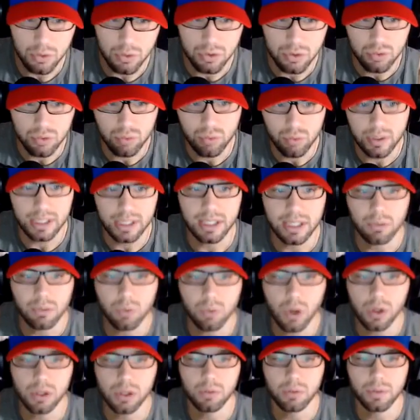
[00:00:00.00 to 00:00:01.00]
was really
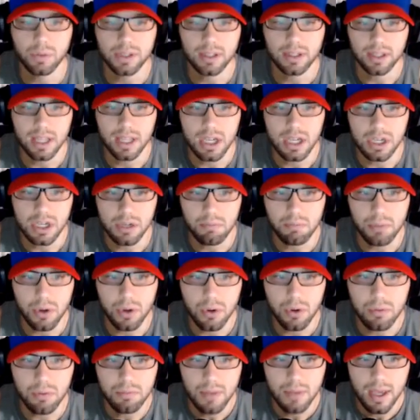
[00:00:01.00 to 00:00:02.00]
rolling with the Legion of
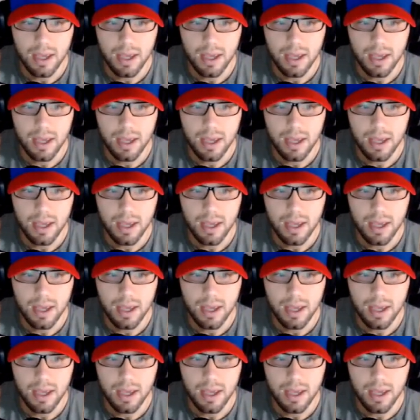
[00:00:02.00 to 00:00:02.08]
Boom.